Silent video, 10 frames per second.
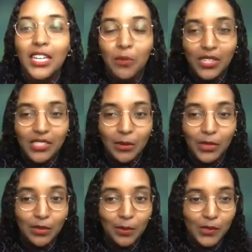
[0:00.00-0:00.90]
was they were
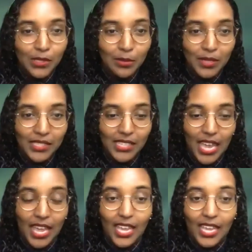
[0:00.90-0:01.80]
supposed to be
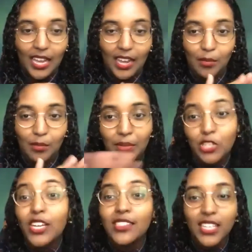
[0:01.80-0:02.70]
saying, but
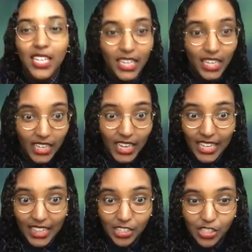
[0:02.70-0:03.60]
translated in
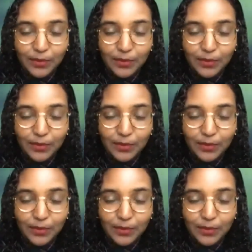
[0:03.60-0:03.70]
English.